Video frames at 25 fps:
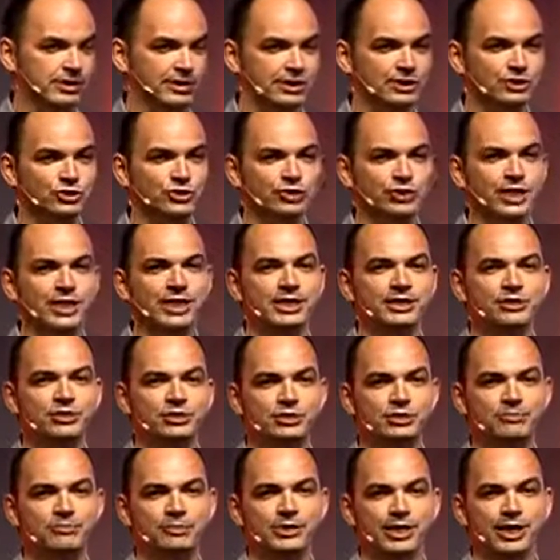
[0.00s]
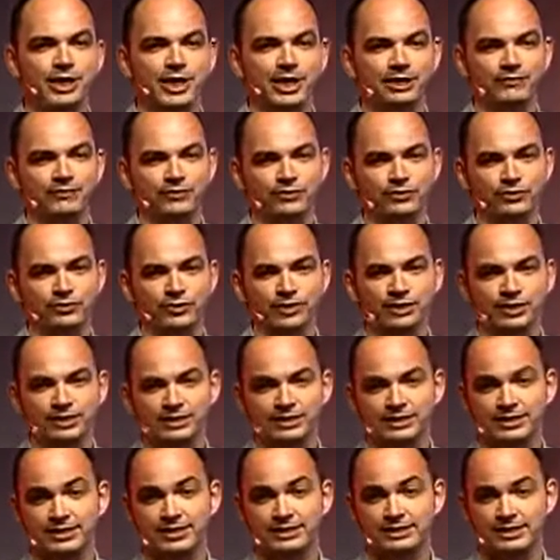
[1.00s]
A change in behavior
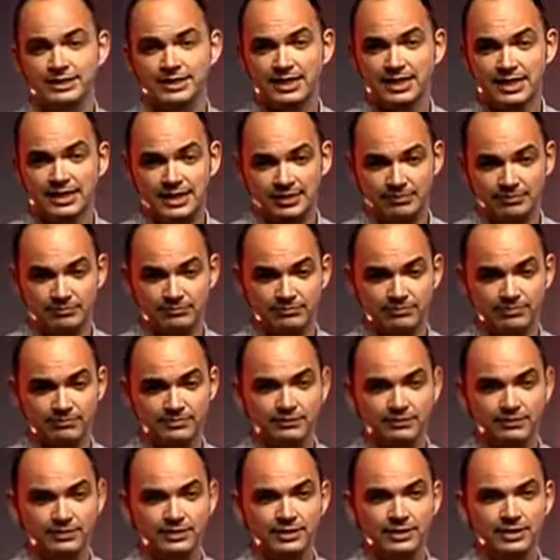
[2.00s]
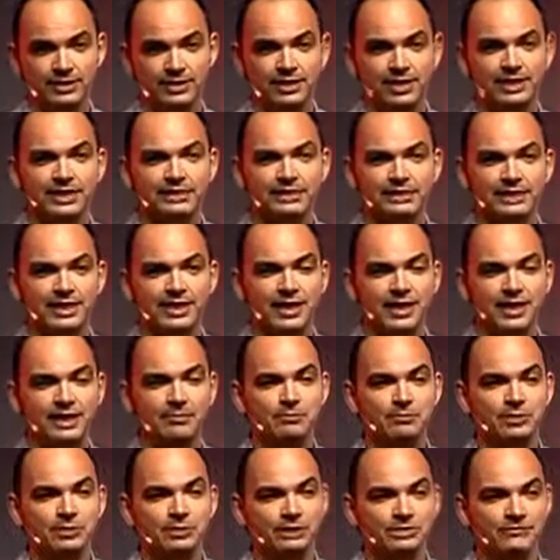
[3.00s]
needs time, and
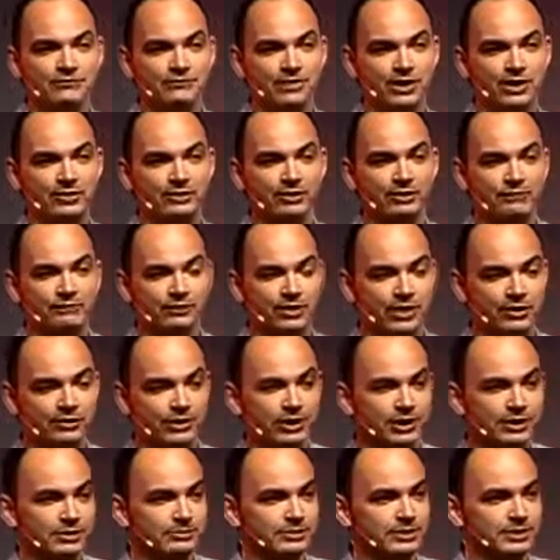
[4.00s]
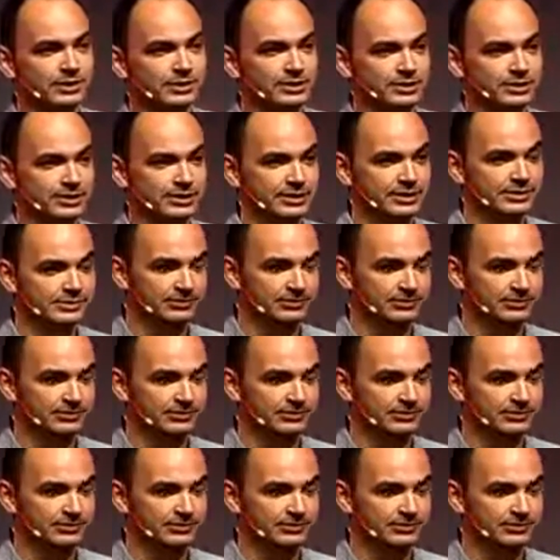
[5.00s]
time is very, very limited.